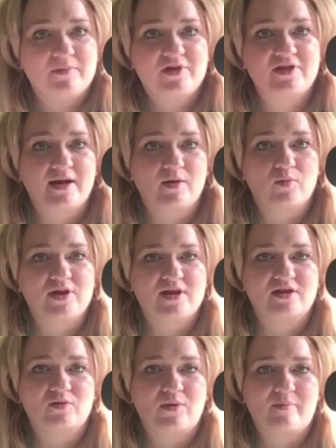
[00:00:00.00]
thing
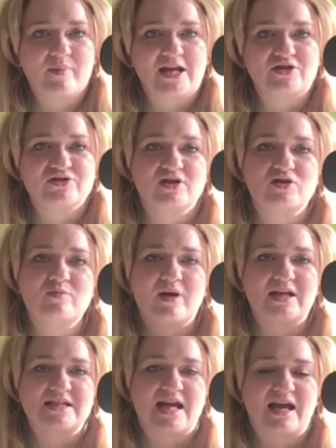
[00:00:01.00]
within the web page. So you
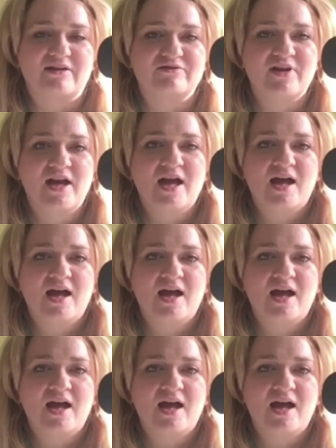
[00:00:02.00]
might have